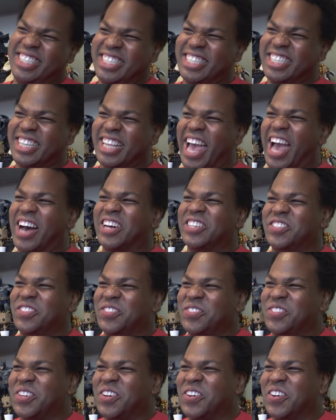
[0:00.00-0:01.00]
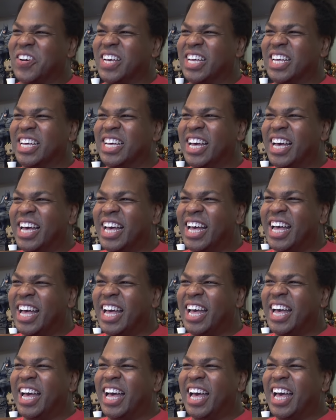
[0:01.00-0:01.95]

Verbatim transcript: Everybody starts off the same.